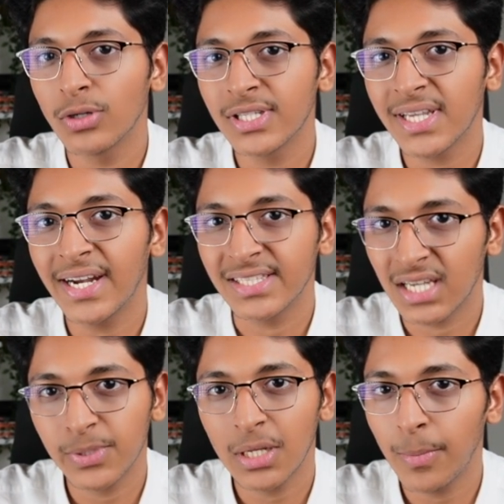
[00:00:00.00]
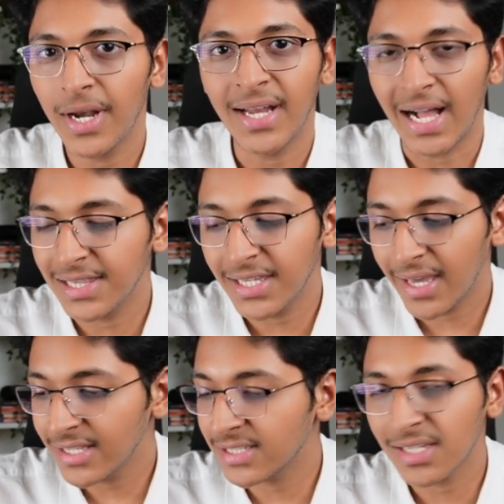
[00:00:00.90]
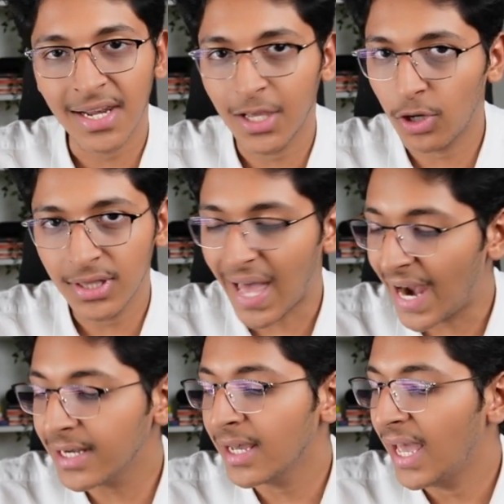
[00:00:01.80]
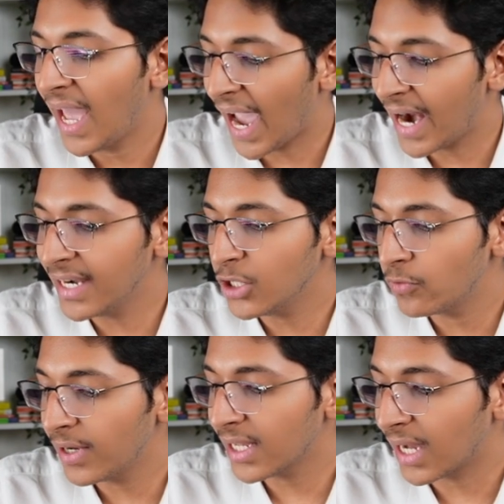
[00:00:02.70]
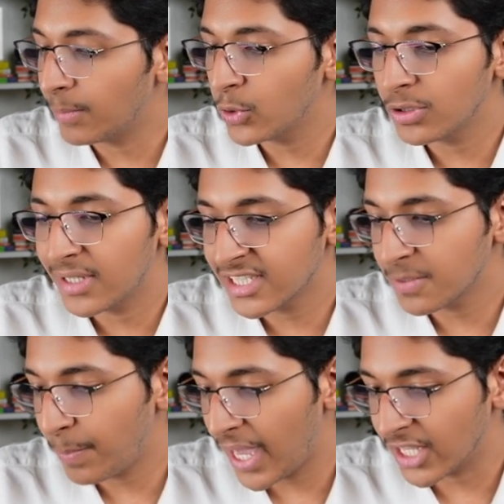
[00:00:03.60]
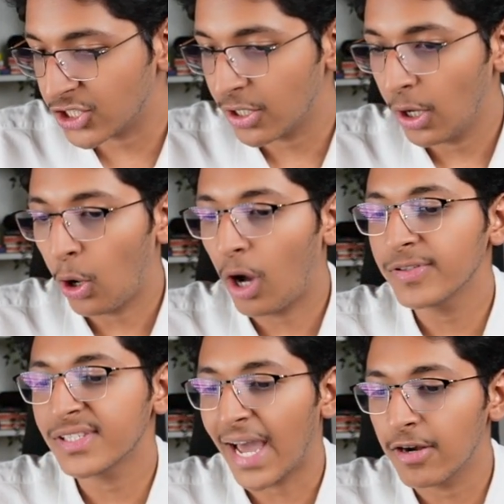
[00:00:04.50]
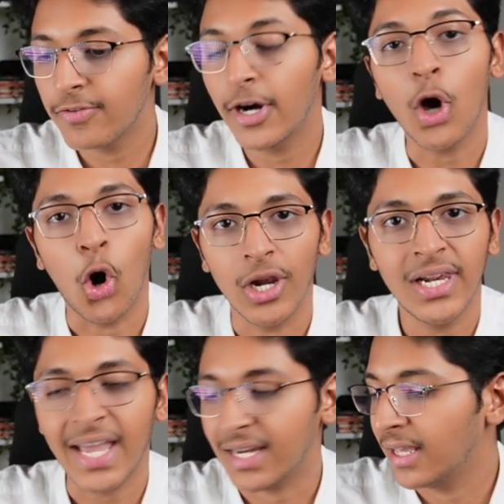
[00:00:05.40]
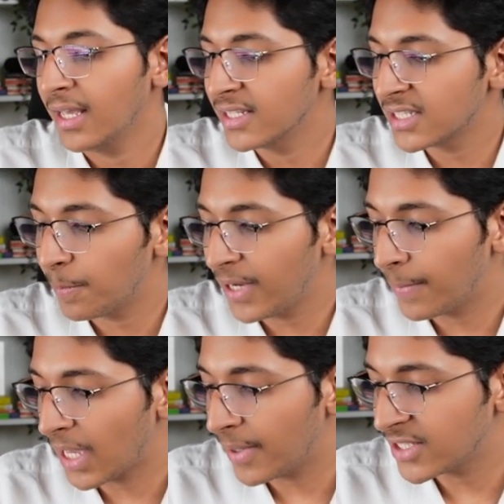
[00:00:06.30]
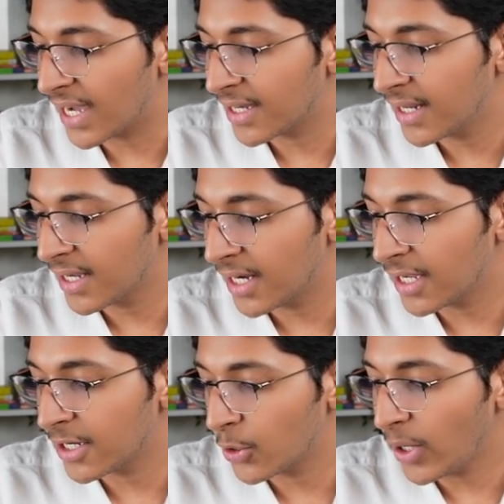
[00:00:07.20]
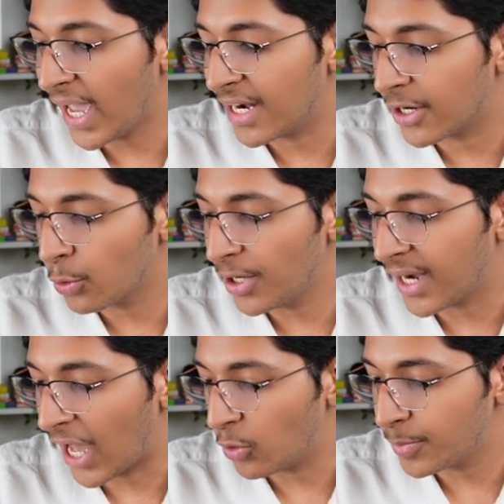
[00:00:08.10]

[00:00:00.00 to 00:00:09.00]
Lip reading: courses ke description mein maine dal diye hain. Just click on that and you will come to this page of Stanford online. Simply aap yahan pe jaakar click karo enroll now